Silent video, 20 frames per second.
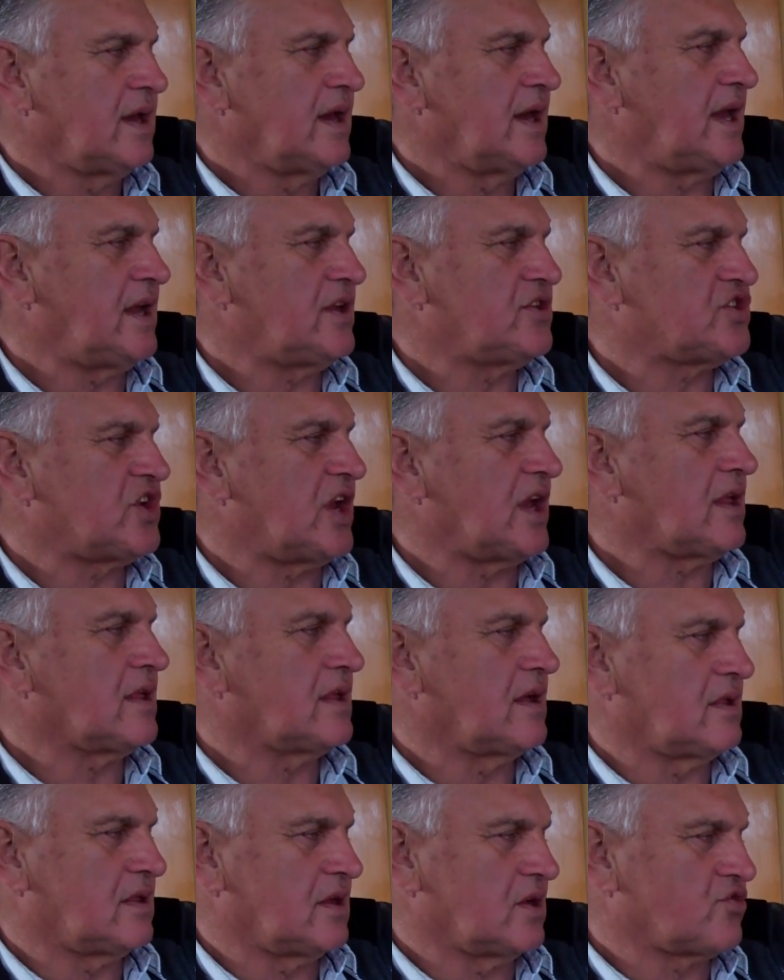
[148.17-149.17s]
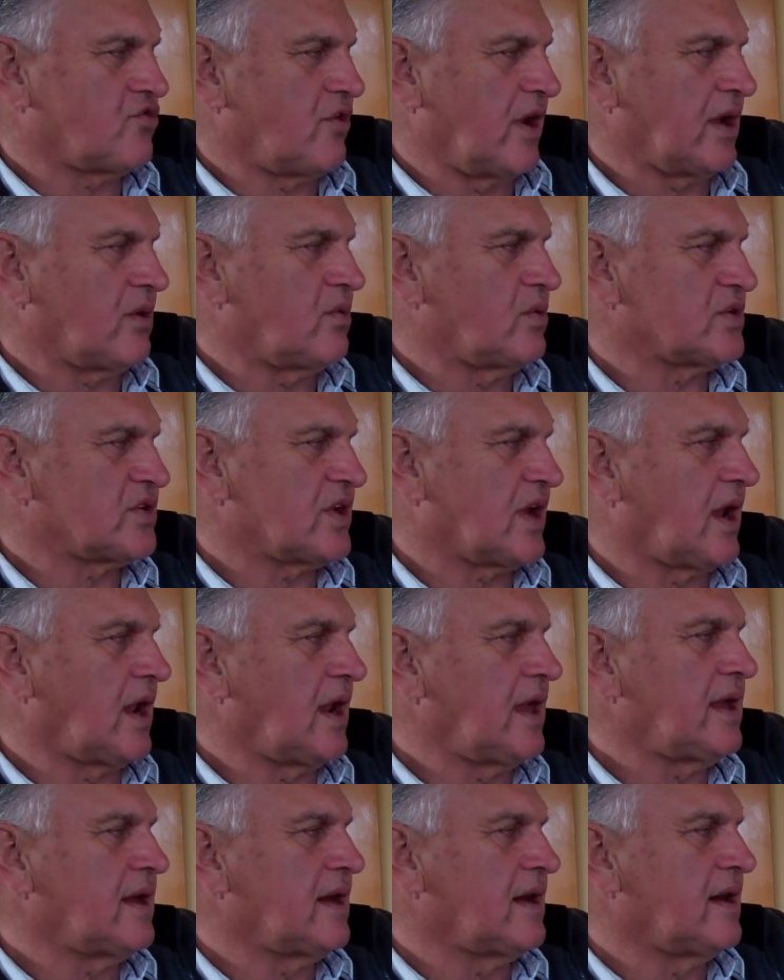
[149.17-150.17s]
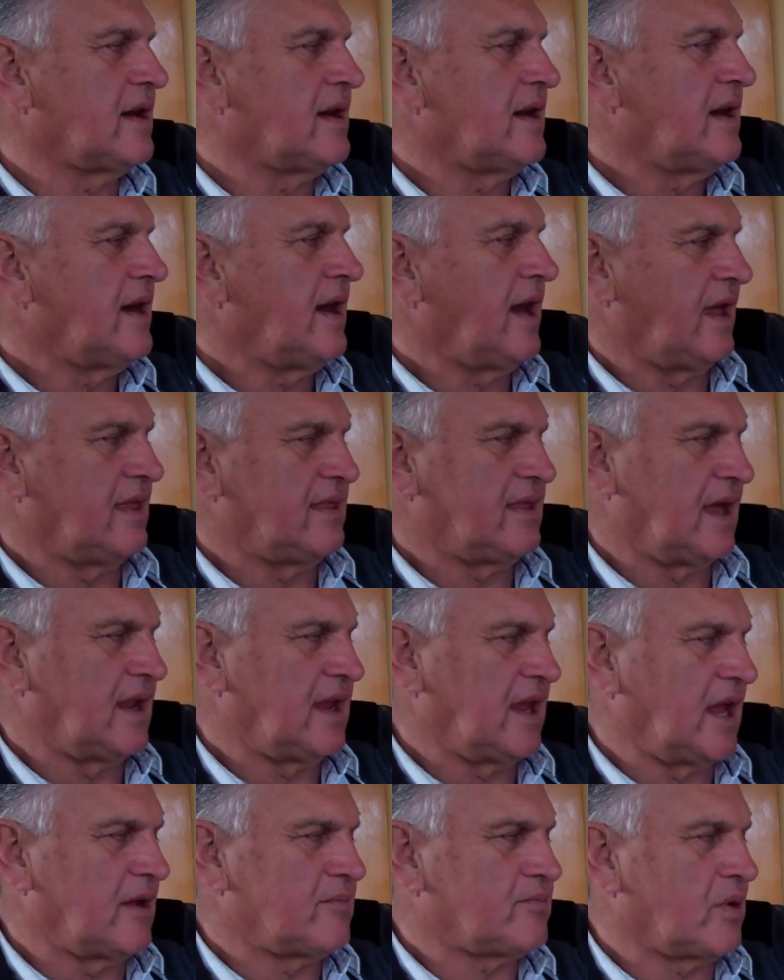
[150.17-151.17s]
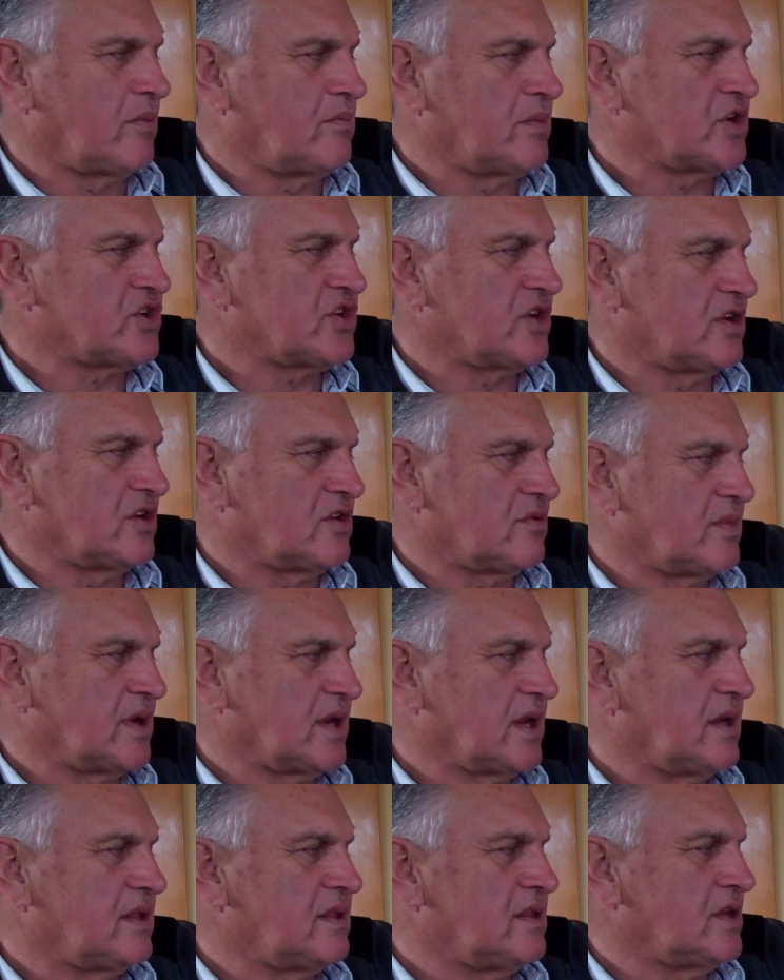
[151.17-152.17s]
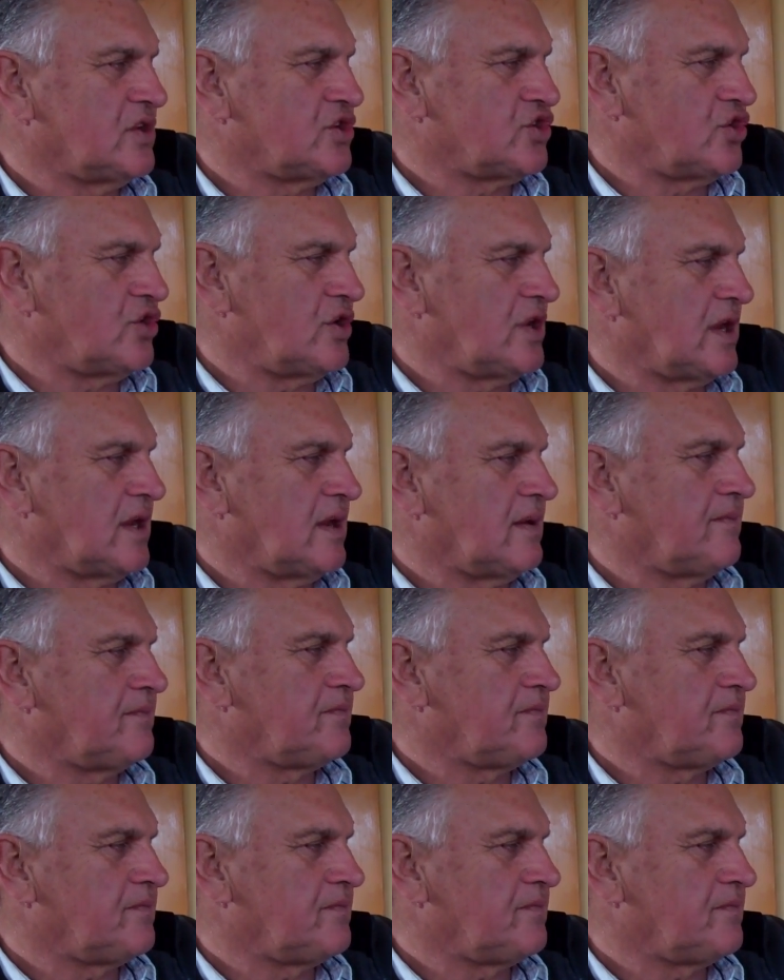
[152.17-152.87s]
He checked that the track was clear and that he had permission to begin the journey.